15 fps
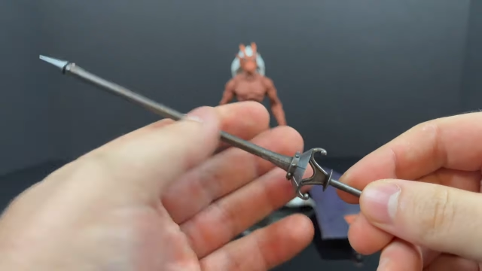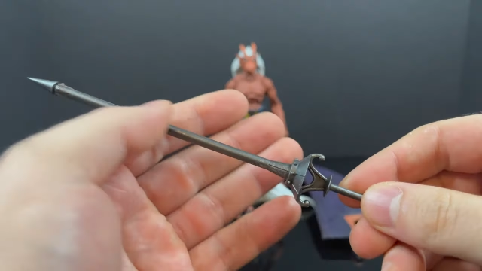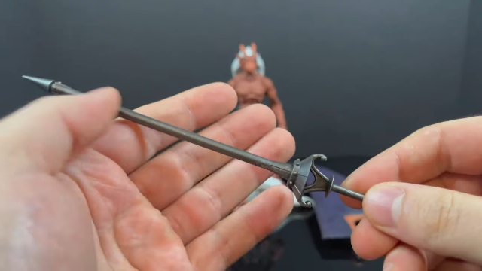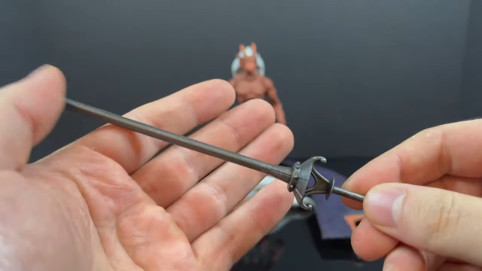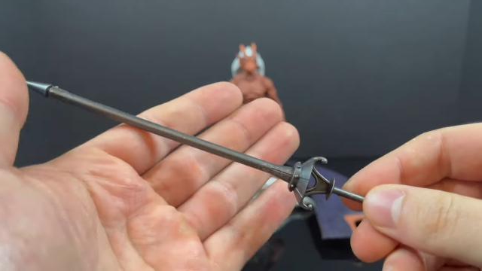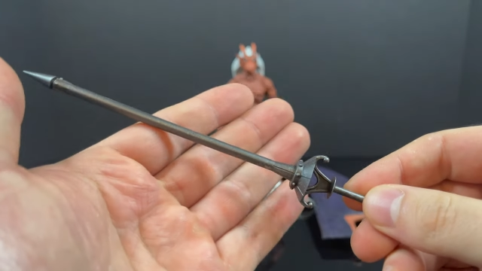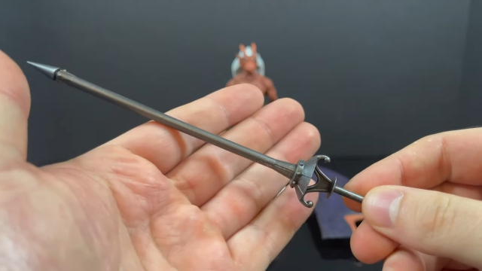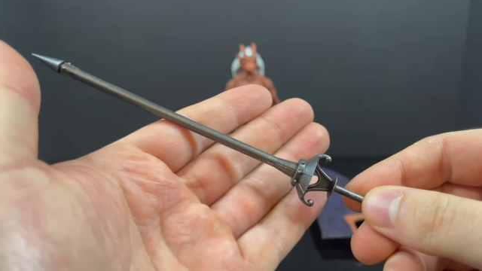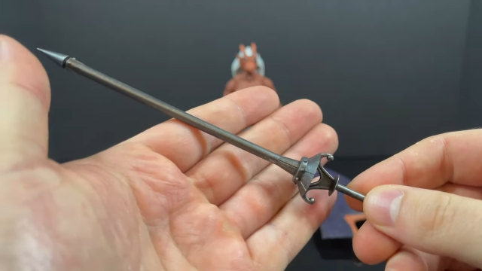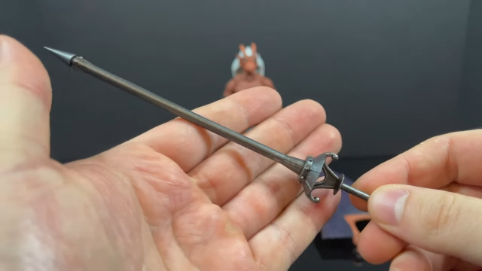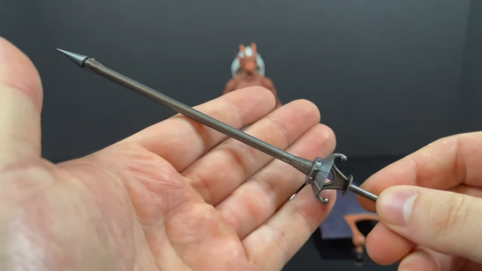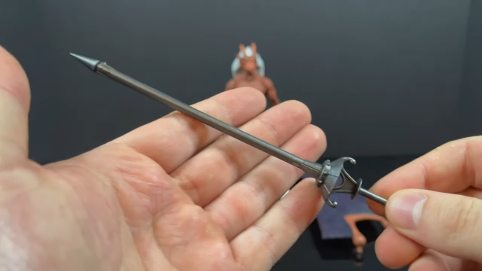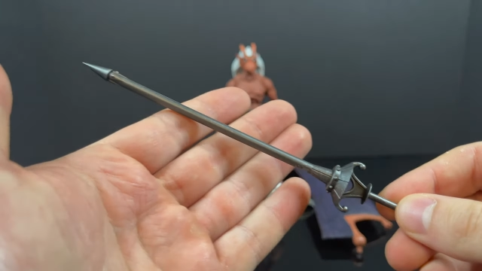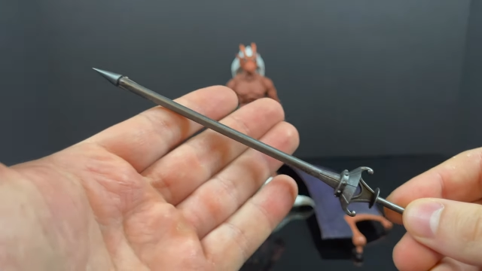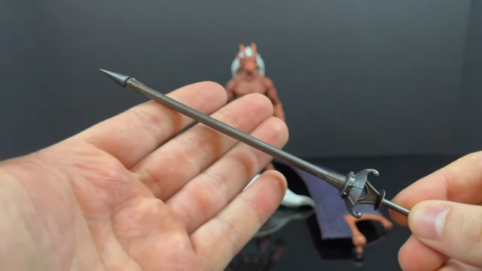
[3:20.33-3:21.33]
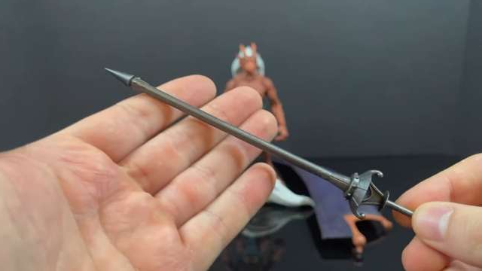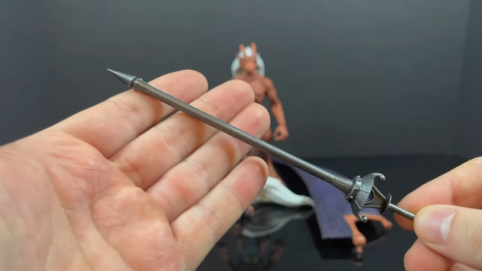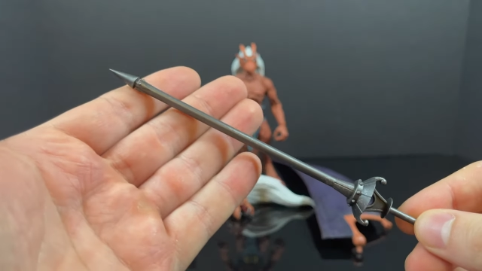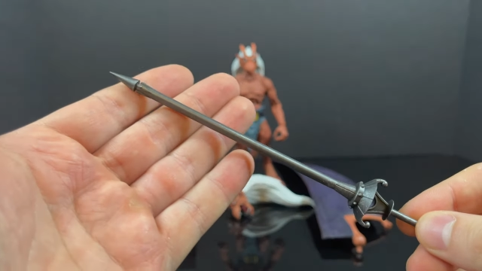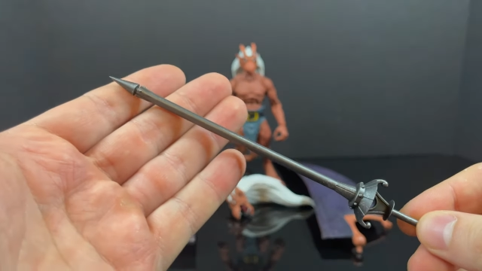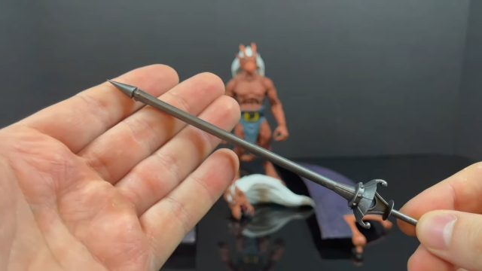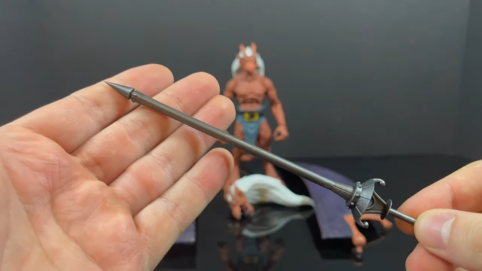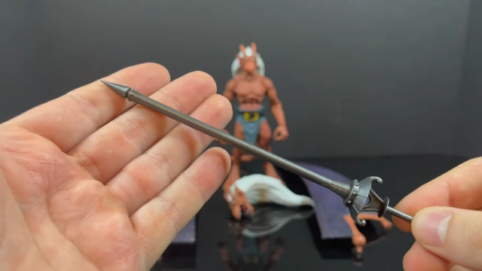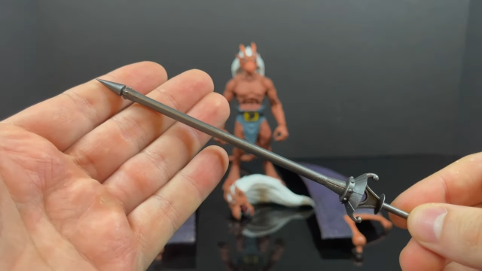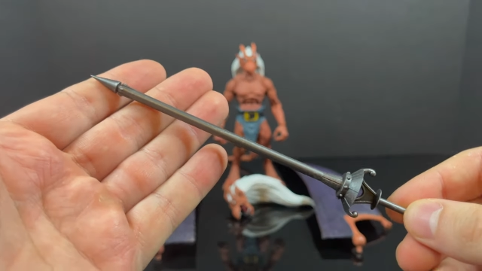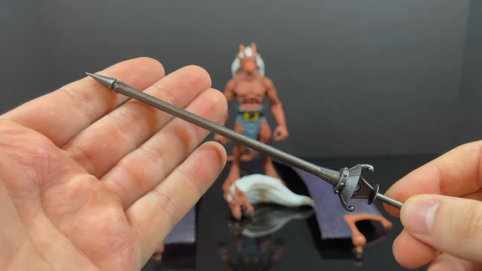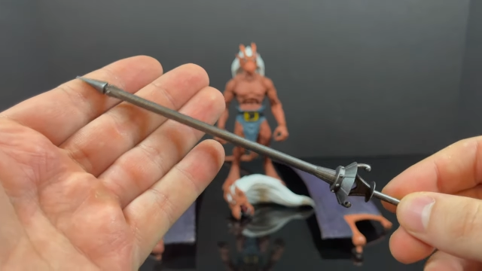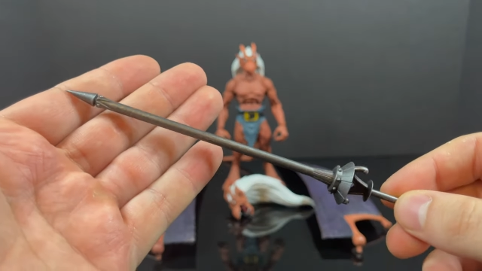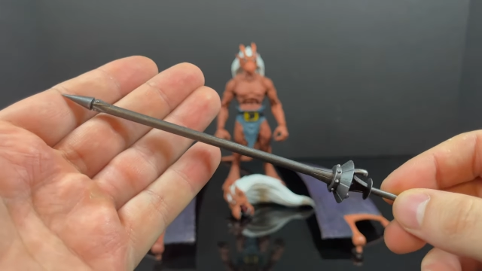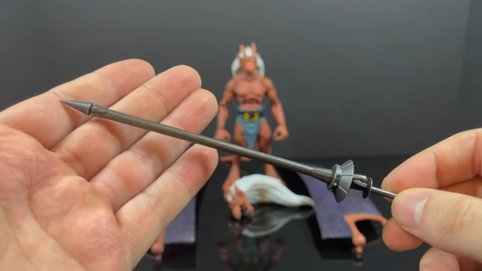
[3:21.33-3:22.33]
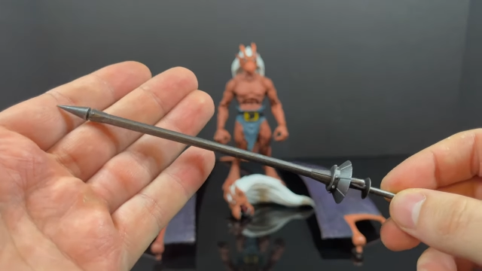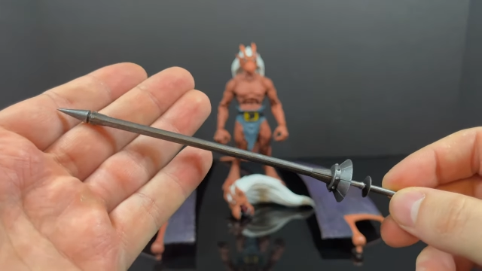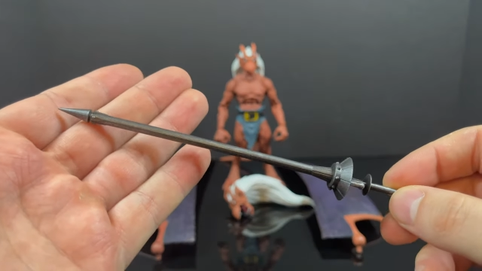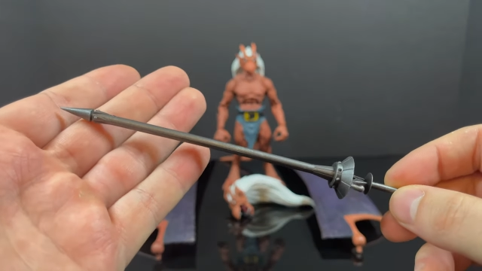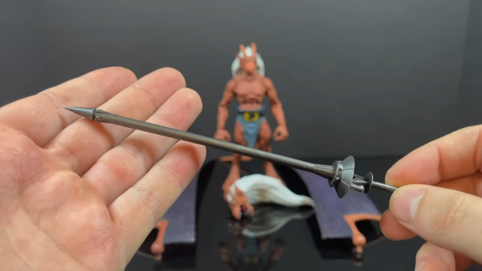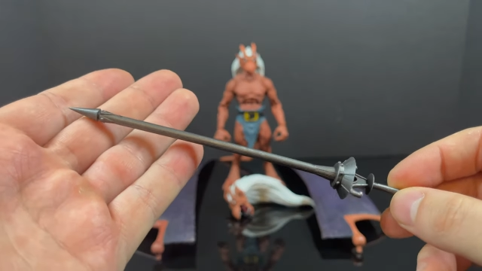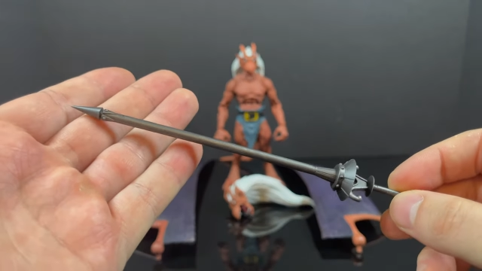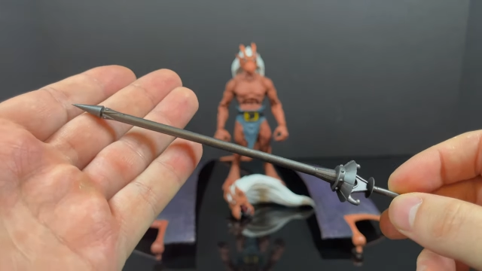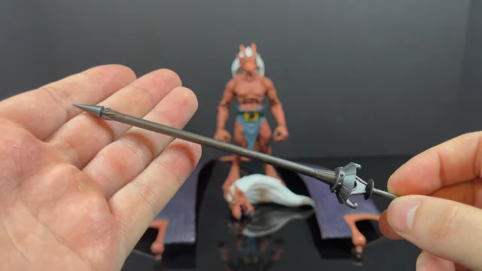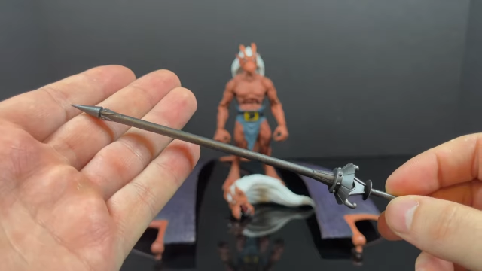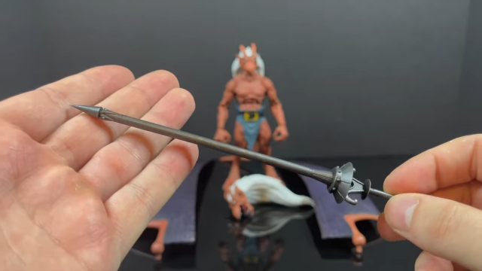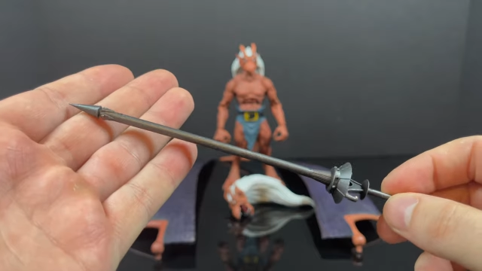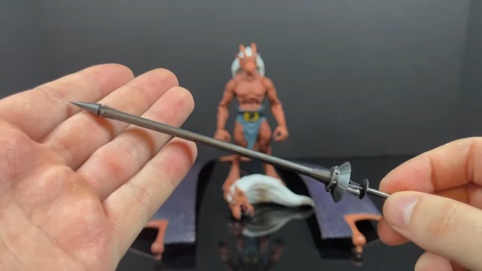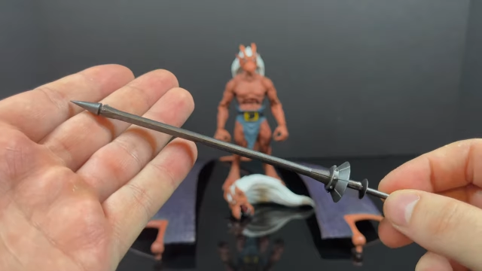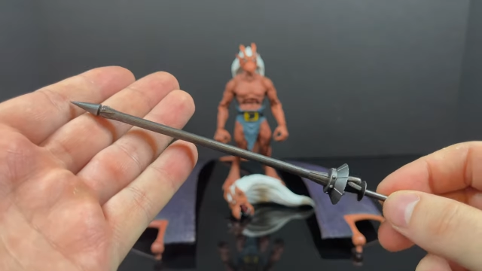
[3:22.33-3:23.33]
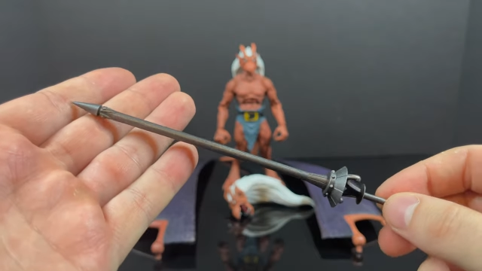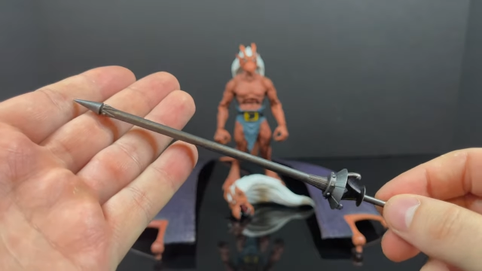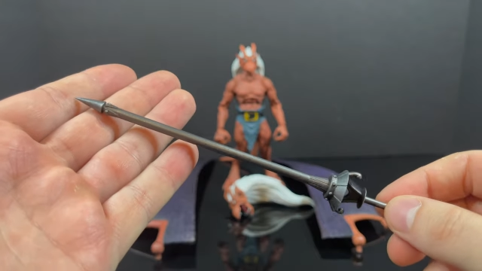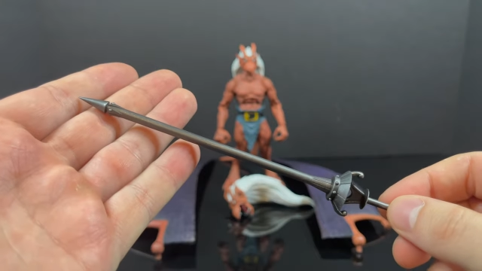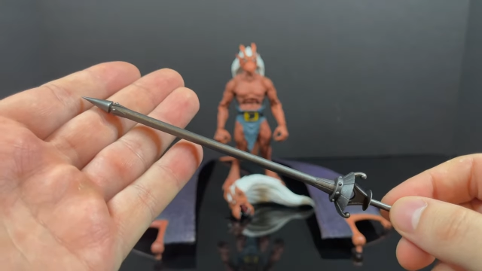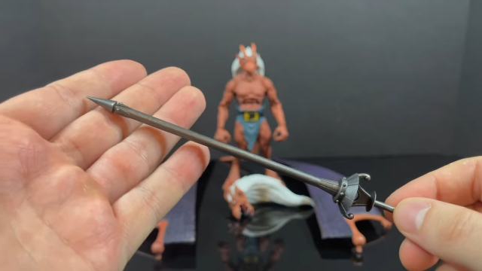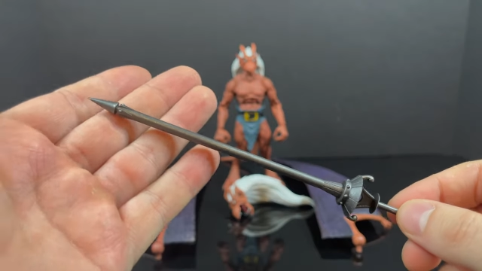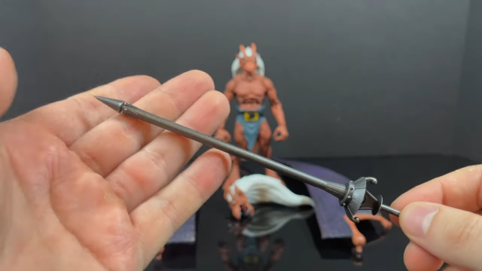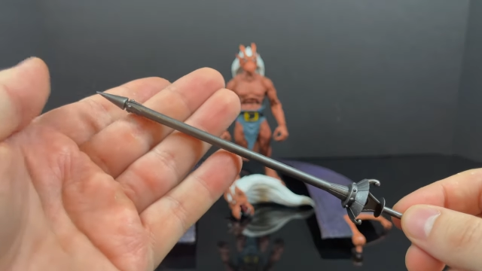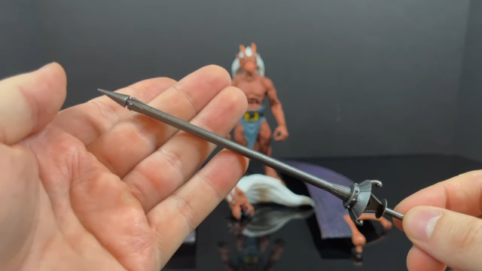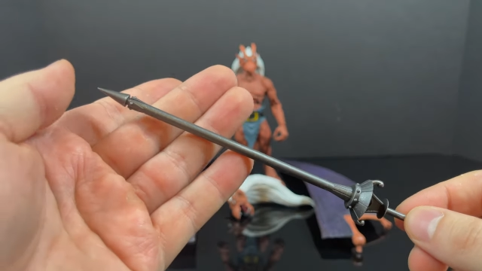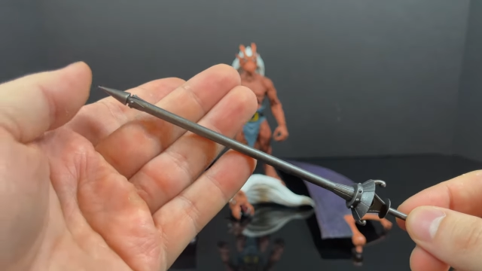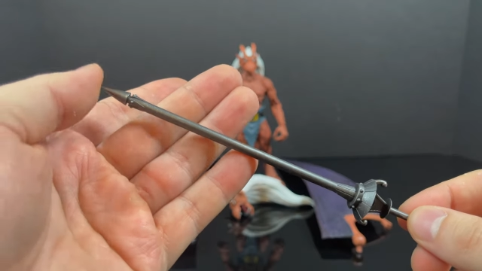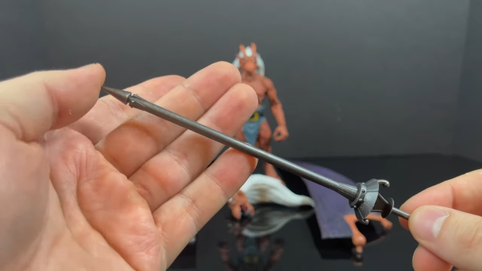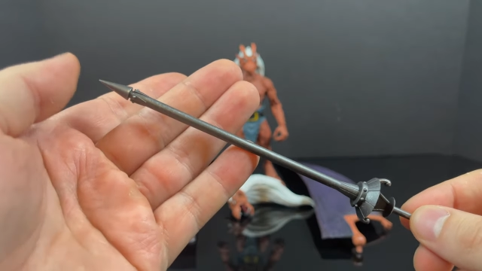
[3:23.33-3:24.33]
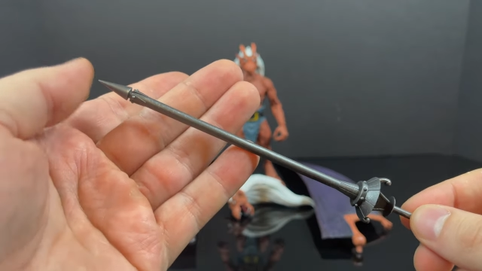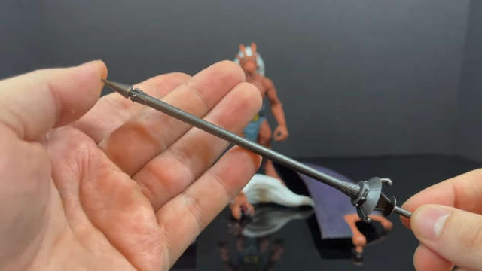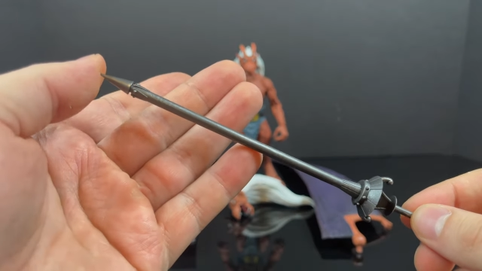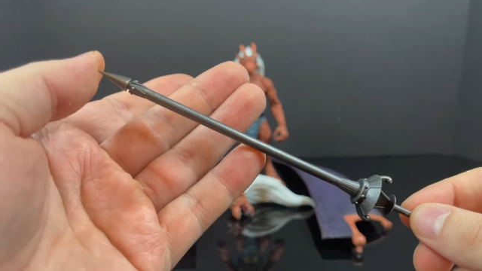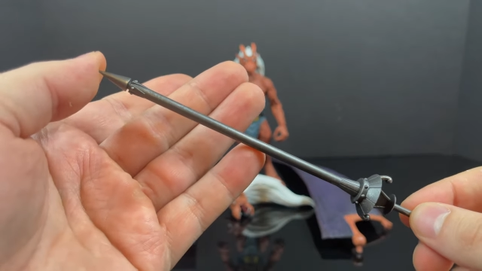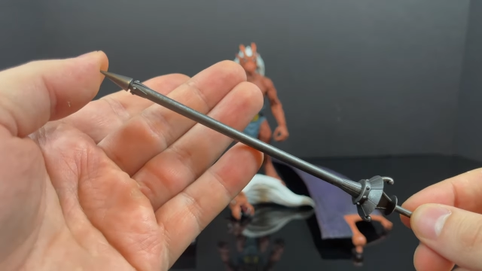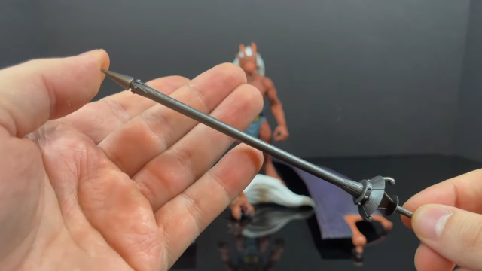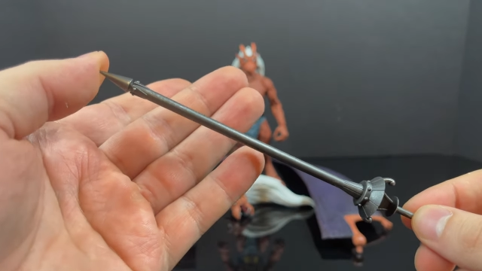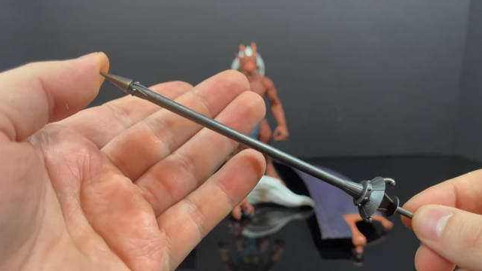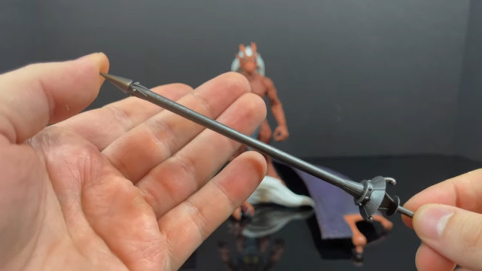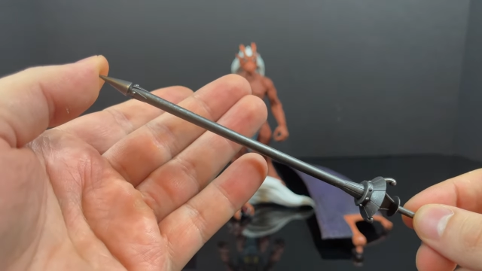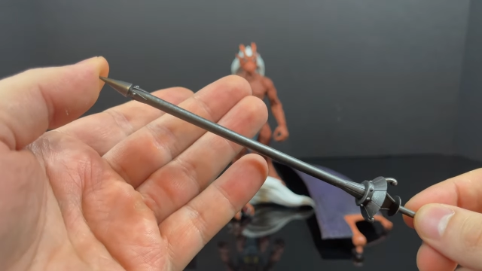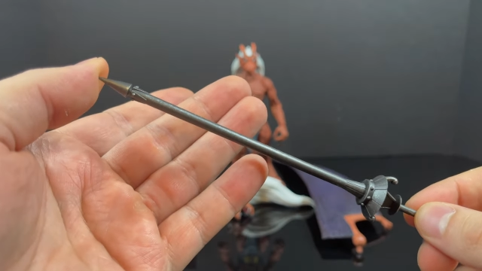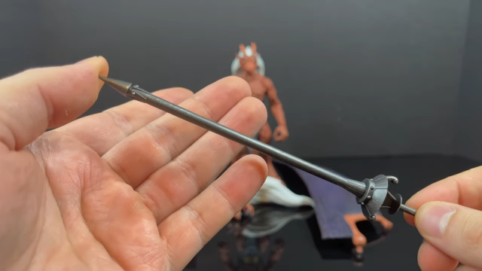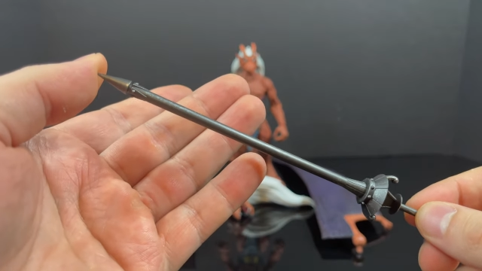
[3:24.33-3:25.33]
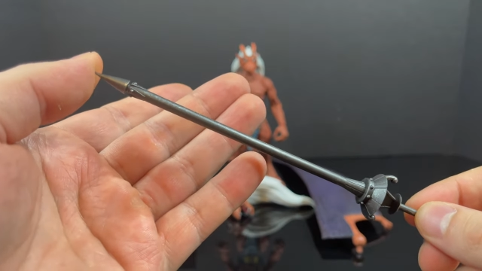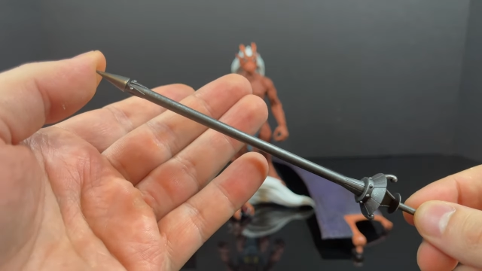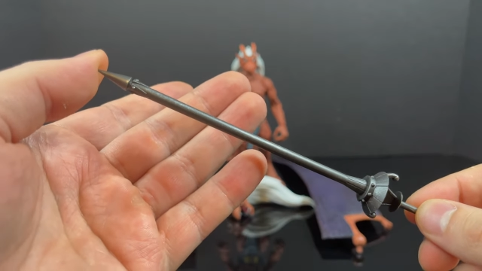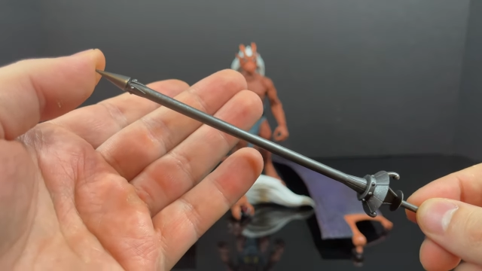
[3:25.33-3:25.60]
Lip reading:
No face is visible, so there are no lips to read.